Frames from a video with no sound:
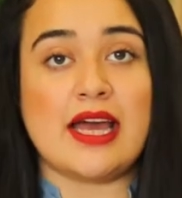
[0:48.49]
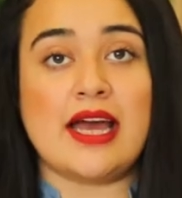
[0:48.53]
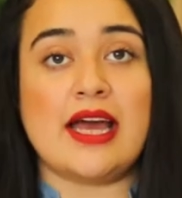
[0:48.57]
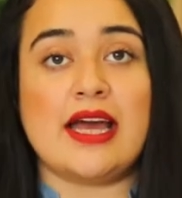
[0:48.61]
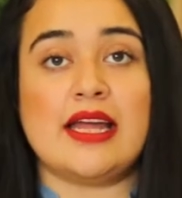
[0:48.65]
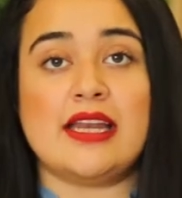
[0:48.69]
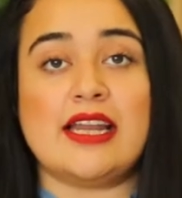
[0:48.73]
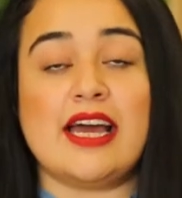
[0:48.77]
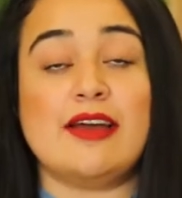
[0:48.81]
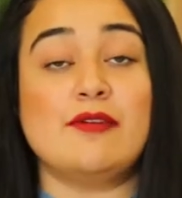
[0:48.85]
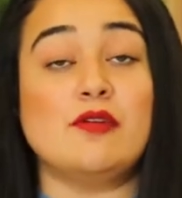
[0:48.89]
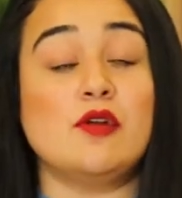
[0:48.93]

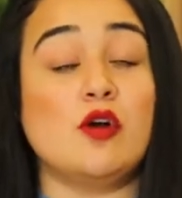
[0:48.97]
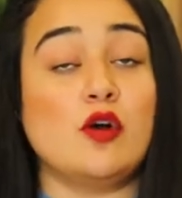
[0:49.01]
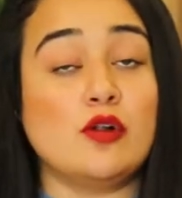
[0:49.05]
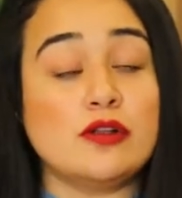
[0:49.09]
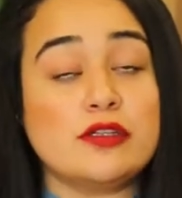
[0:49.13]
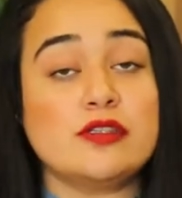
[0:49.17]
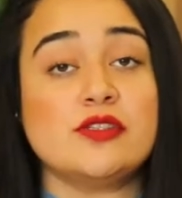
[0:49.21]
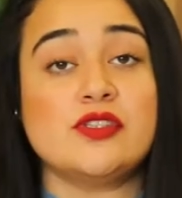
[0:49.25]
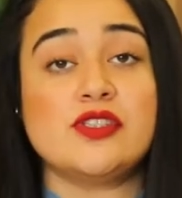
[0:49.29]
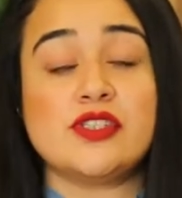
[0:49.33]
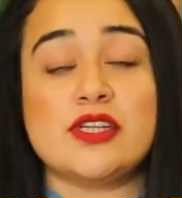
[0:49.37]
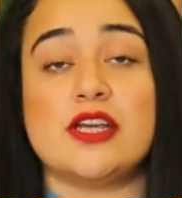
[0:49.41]
and I will
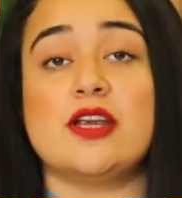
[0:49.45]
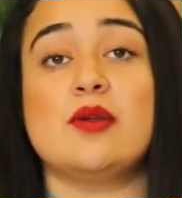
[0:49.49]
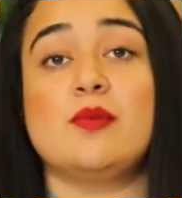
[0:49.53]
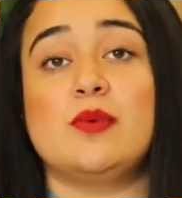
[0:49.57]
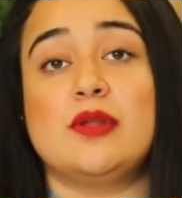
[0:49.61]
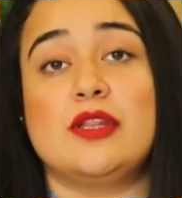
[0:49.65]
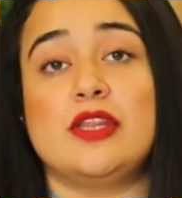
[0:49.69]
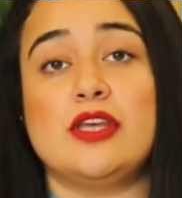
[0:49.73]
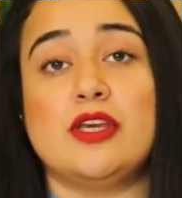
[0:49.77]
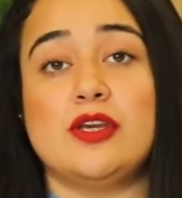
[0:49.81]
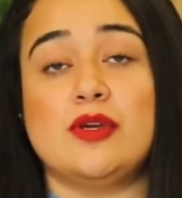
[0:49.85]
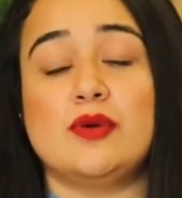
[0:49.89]
also share
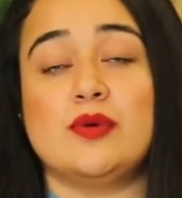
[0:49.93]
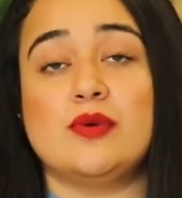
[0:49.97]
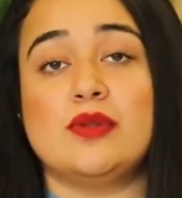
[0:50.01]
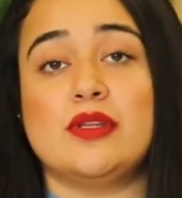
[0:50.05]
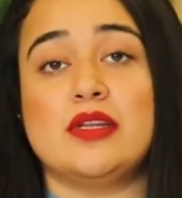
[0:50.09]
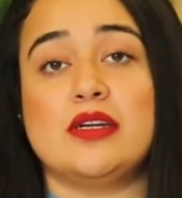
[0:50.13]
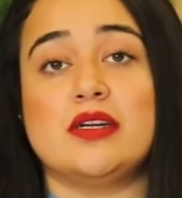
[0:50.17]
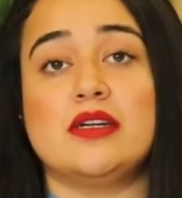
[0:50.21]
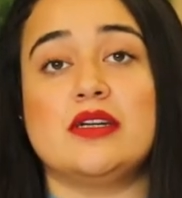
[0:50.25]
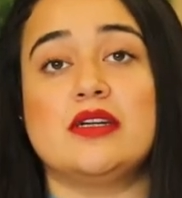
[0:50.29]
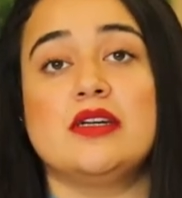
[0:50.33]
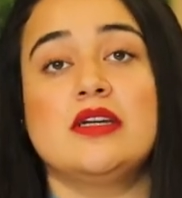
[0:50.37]
with you
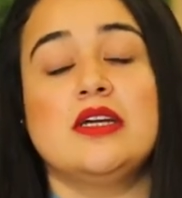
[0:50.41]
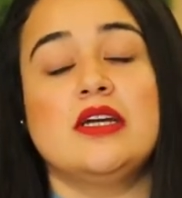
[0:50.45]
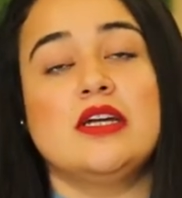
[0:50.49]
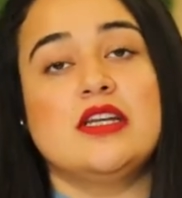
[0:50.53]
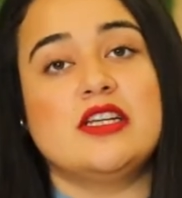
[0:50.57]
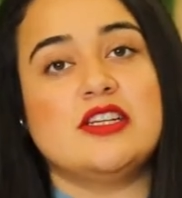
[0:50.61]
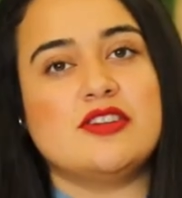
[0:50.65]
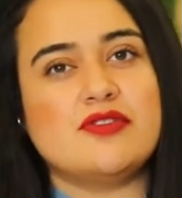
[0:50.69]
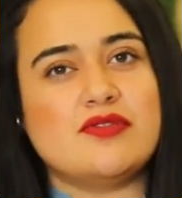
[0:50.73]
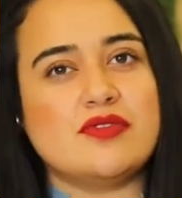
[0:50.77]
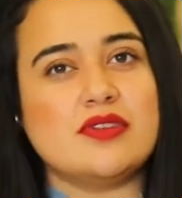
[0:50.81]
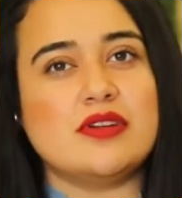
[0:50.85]
the
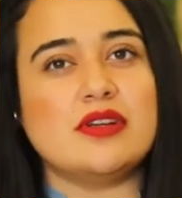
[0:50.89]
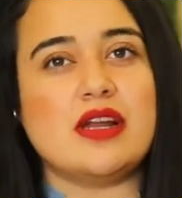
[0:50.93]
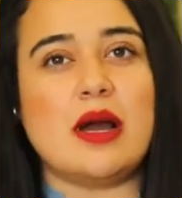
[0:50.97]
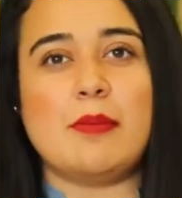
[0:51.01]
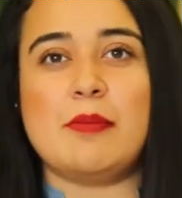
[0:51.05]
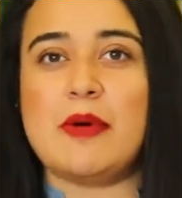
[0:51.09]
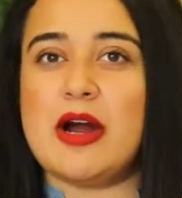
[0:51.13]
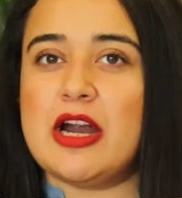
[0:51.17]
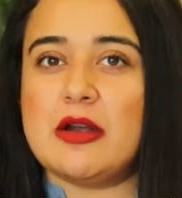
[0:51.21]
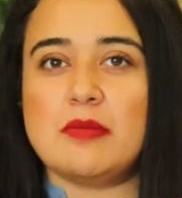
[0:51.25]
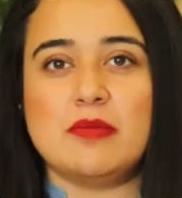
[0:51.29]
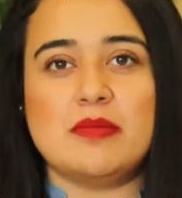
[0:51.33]
different
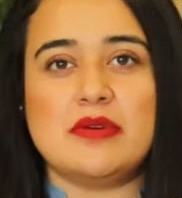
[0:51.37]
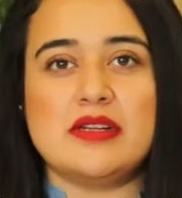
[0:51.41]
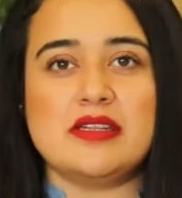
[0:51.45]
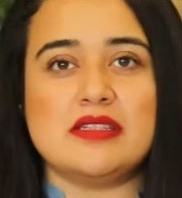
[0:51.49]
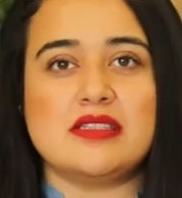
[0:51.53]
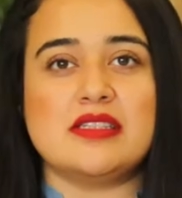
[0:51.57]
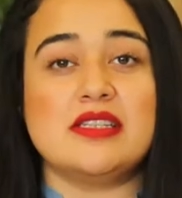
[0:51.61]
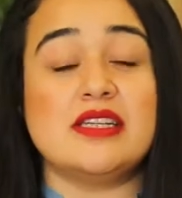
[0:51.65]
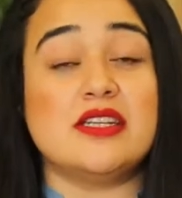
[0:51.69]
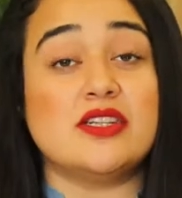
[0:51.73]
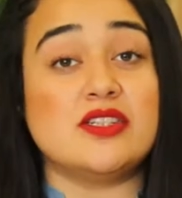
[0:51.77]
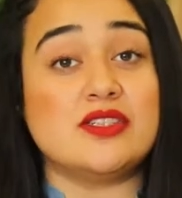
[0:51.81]

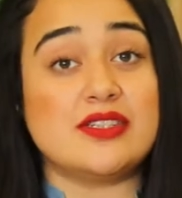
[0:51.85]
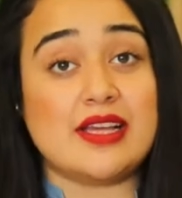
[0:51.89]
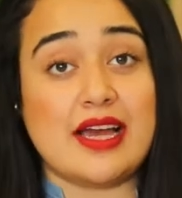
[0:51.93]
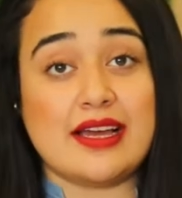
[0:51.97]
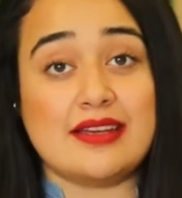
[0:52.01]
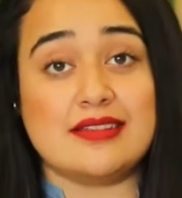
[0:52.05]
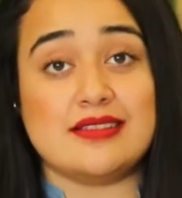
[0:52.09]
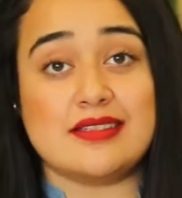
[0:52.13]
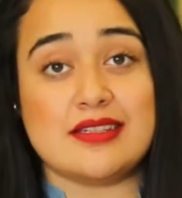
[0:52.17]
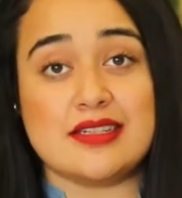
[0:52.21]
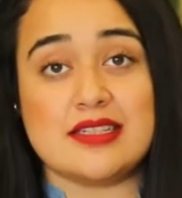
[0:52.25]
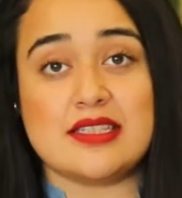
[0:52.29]
apartments, their
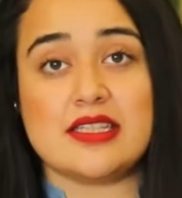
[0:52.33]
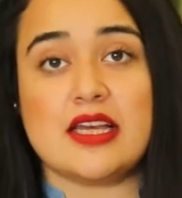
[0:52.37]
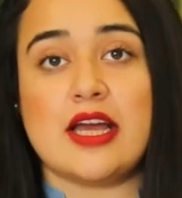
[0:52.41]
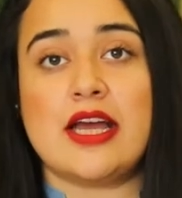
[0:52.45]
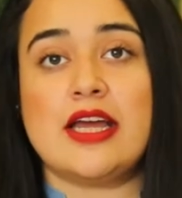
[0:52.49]
sizes,